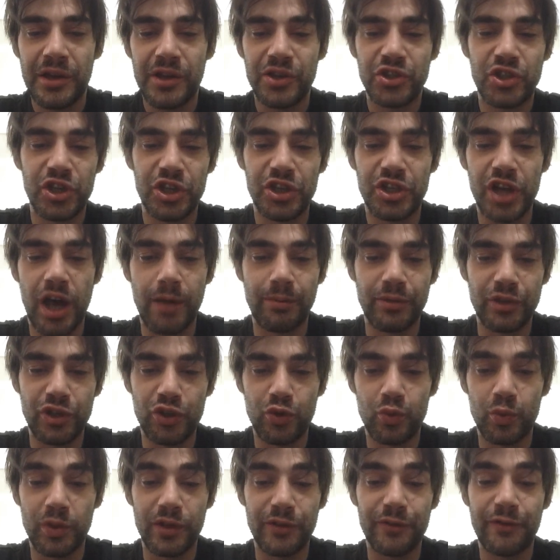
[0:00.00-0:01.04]

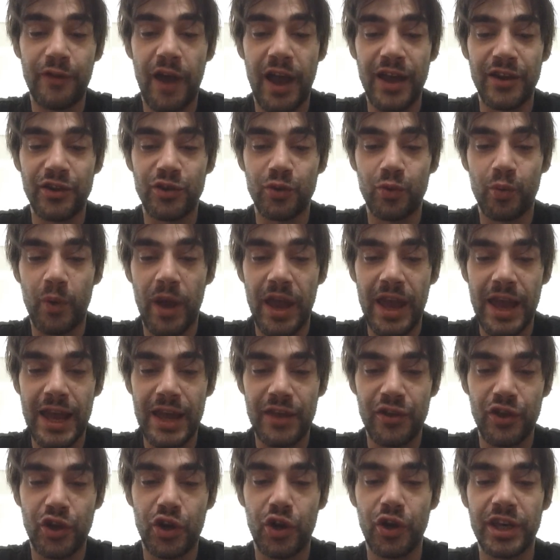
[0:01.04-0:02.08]
GW will find a way.
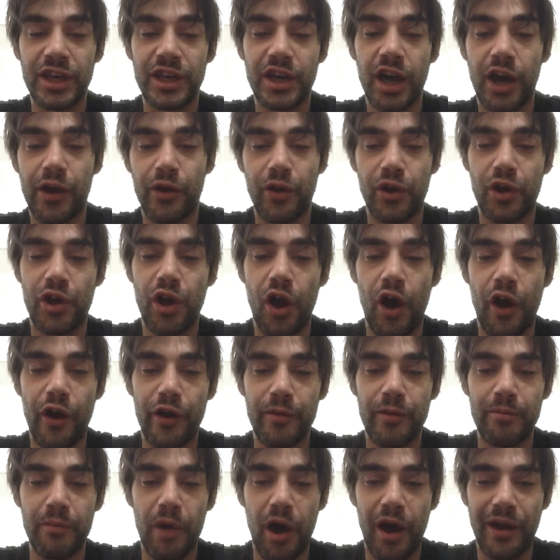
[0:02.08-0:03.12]
The cookie-cutter
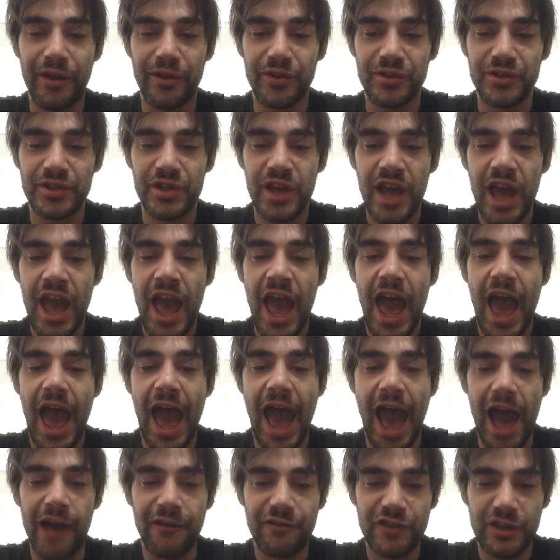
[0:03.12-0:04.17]
guard models
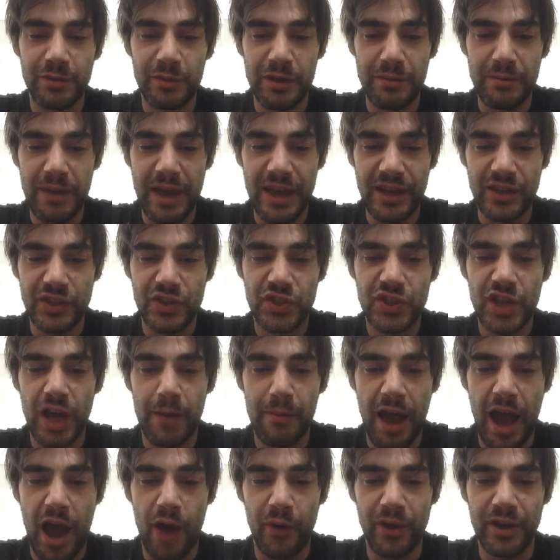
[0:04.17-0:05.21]
have to be made
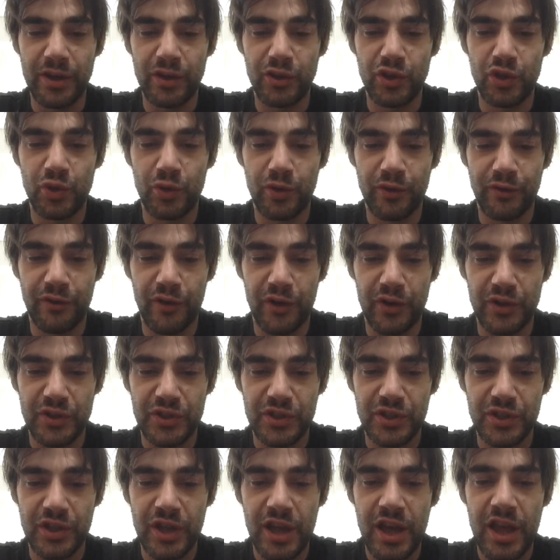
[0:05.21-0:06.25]
somehow
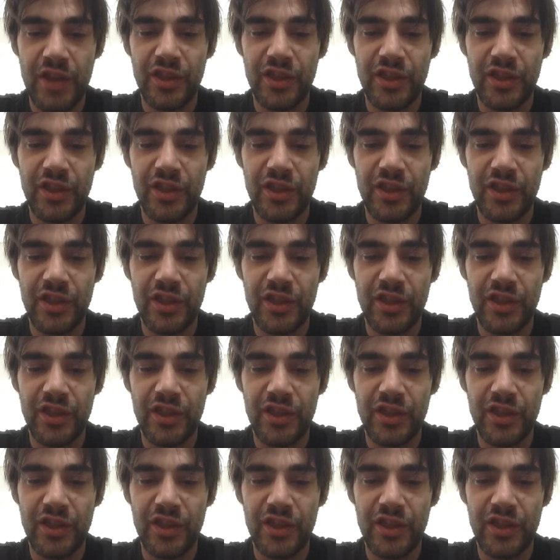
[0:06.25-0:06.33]
in-universe.